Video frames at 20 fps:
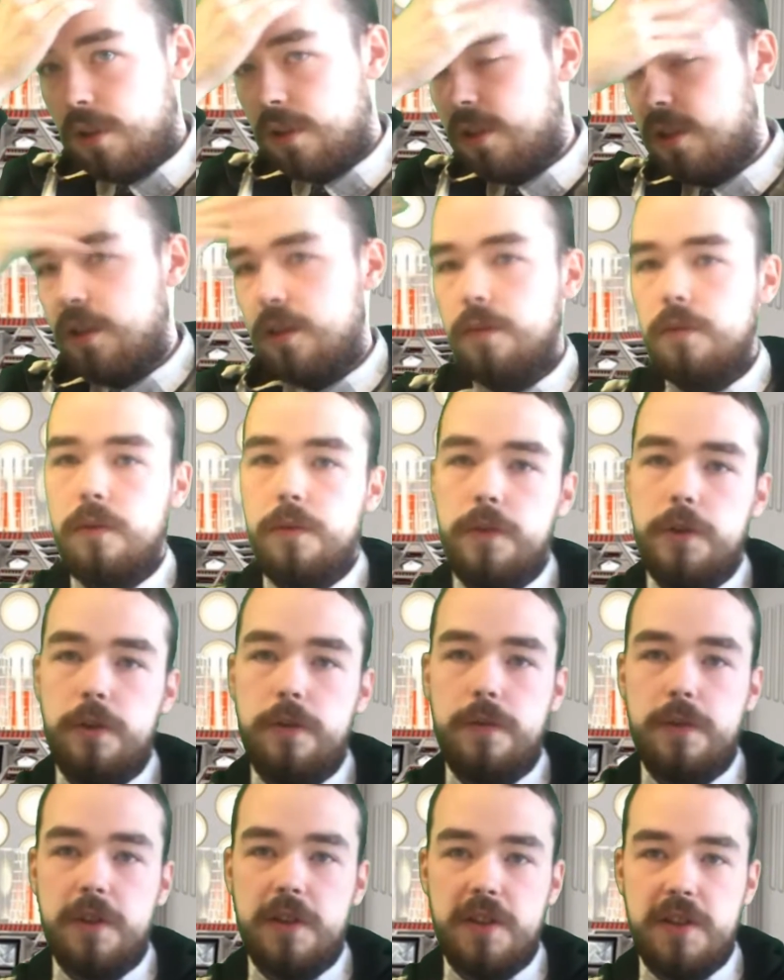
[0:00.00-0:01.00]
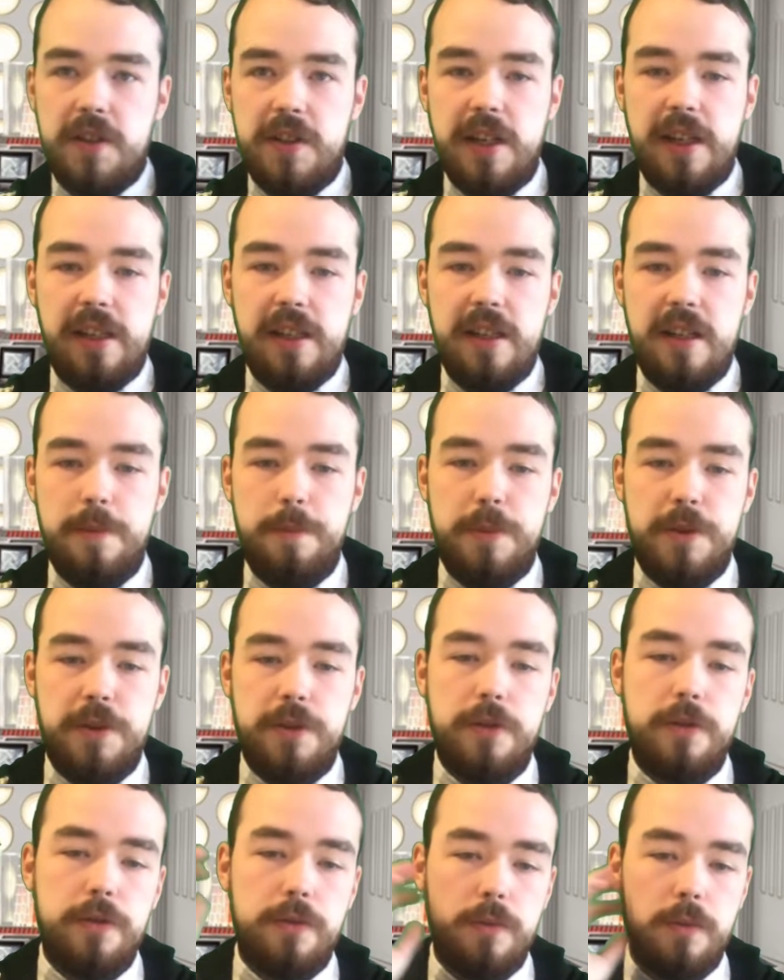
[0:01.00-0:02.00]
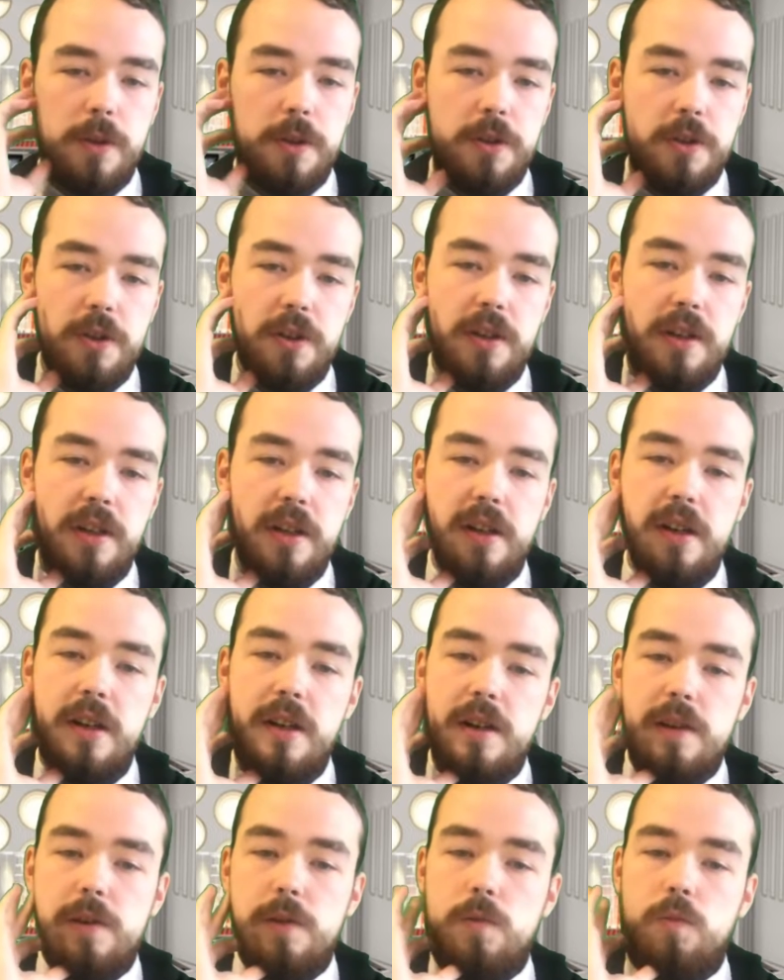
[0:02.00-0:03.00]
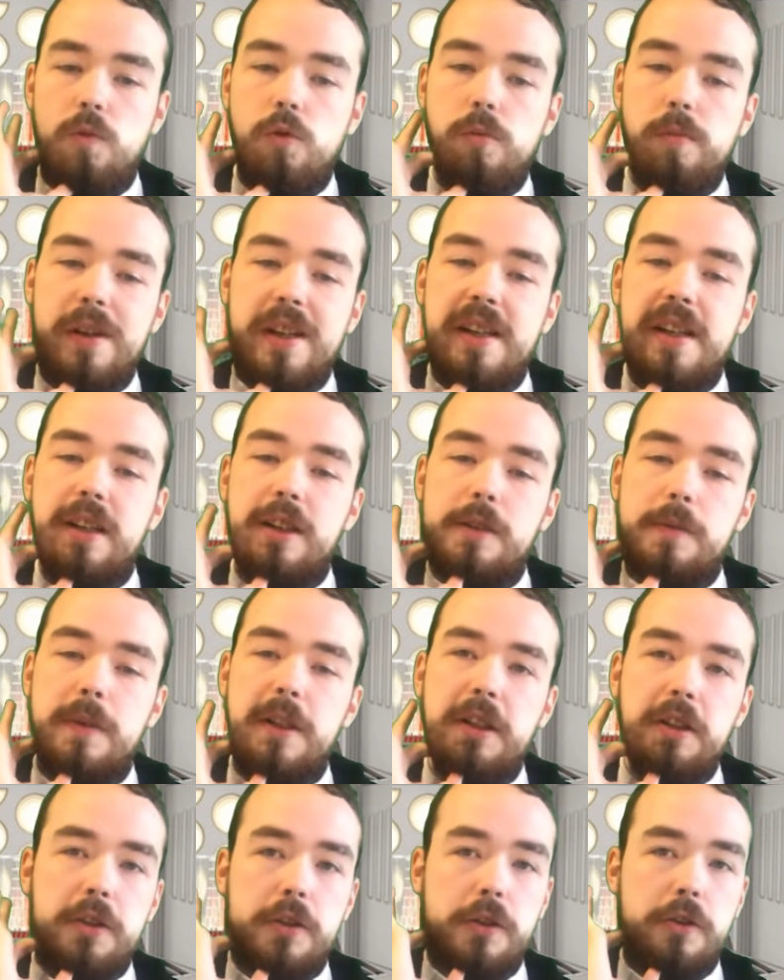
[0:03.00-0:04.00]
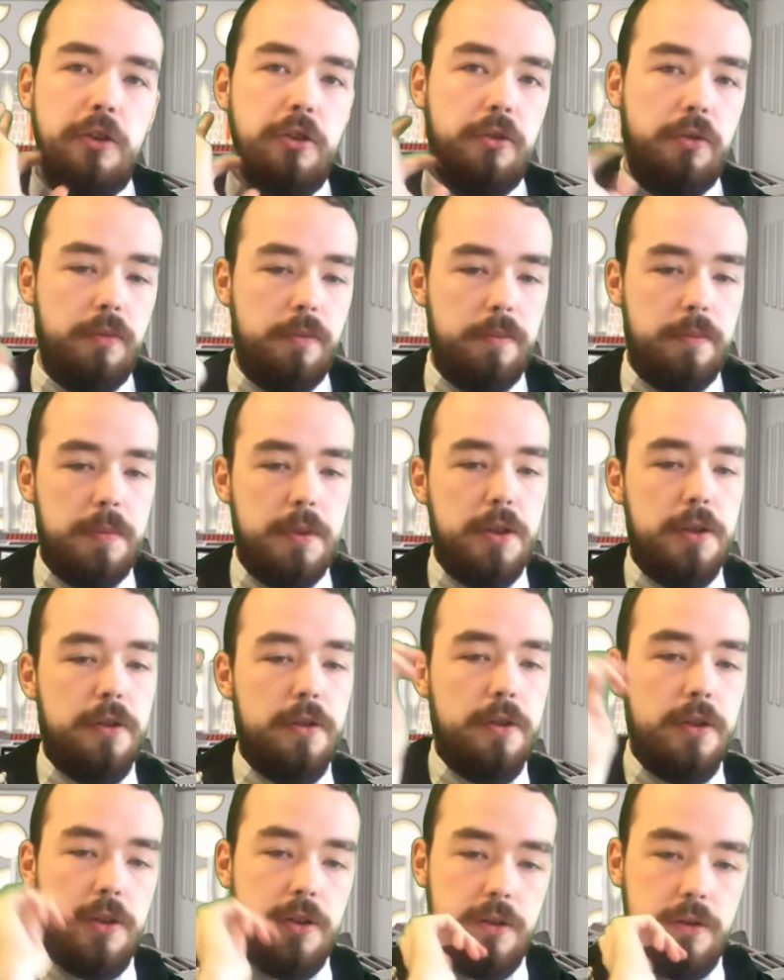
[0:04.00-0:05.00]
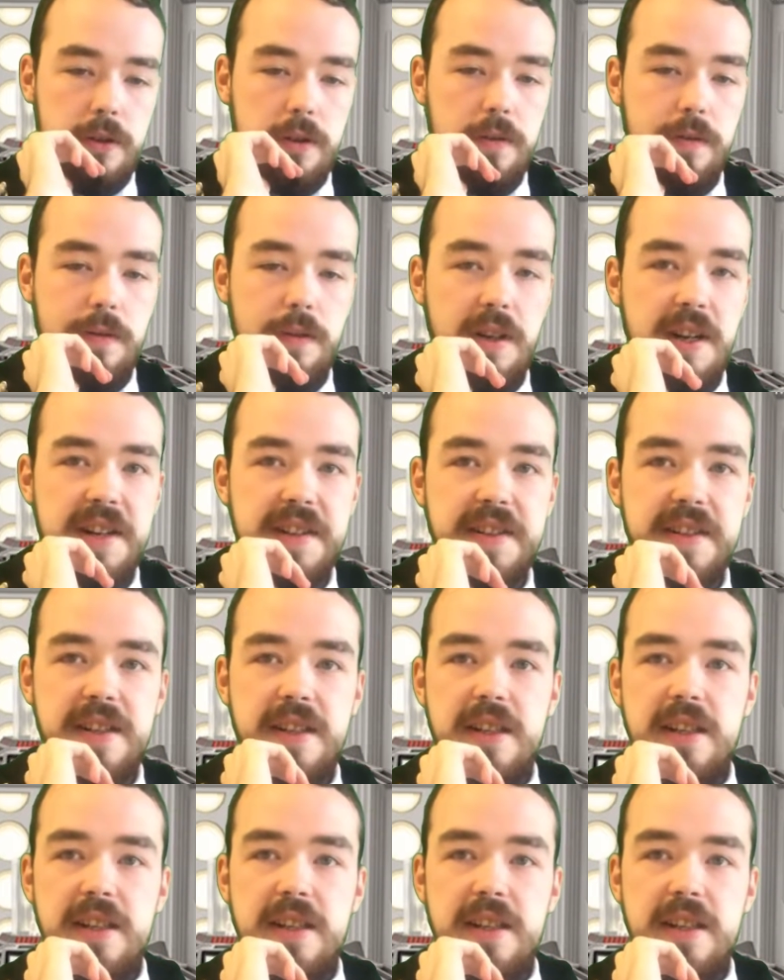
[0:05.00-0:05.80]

In the review for the second episode, which will be next week, so be sure to tune in for that.